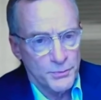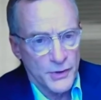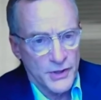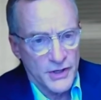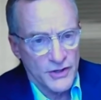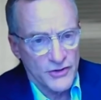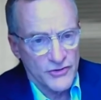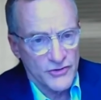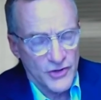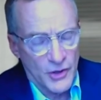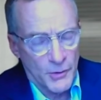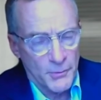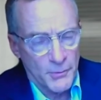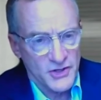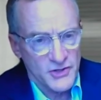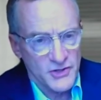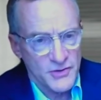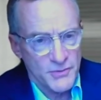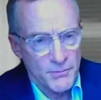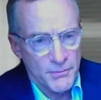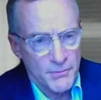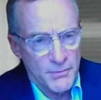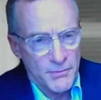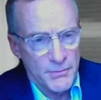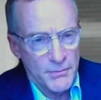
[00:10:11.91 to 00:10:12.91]
putting so
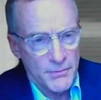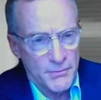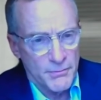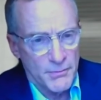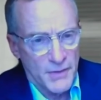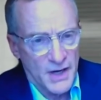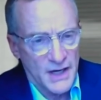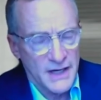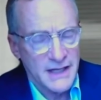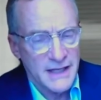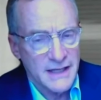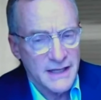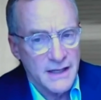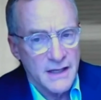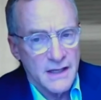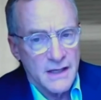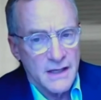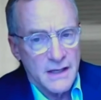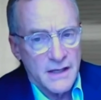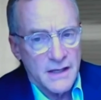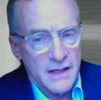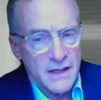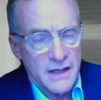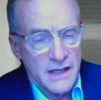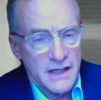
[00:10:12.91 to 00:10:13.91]
much money
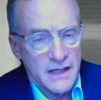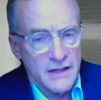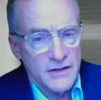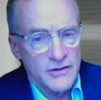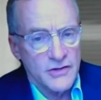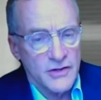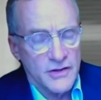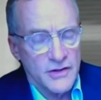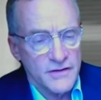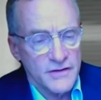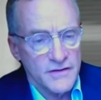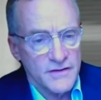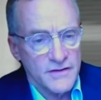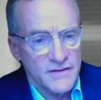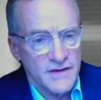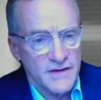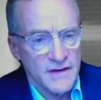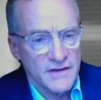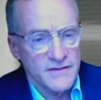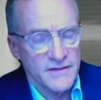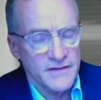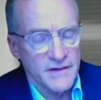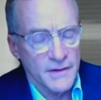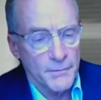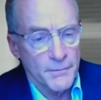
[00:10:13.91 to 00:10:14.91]
into the
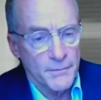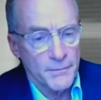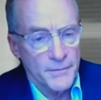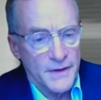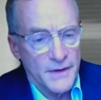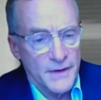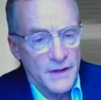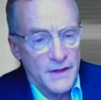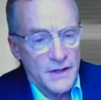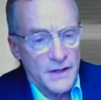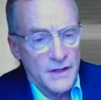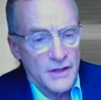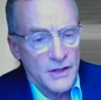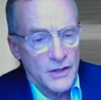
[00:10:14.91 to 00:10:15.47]
system